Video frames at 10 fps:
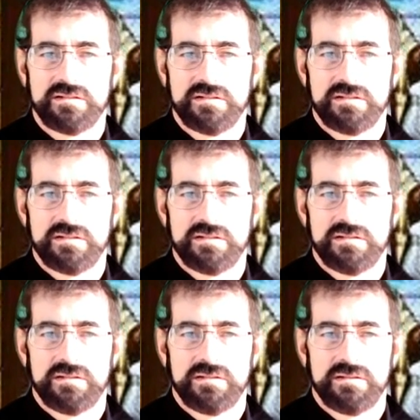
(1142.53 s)

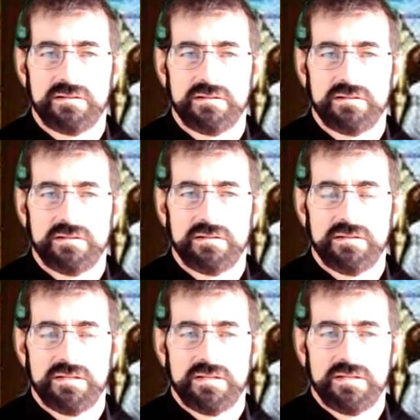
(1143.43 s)

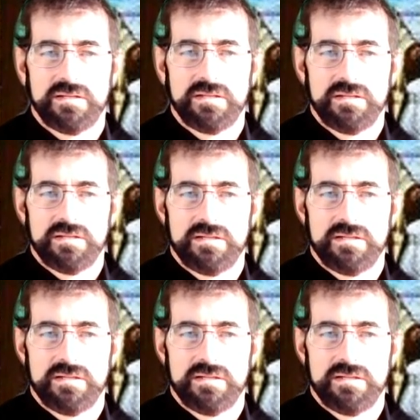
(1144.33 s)
[no speech]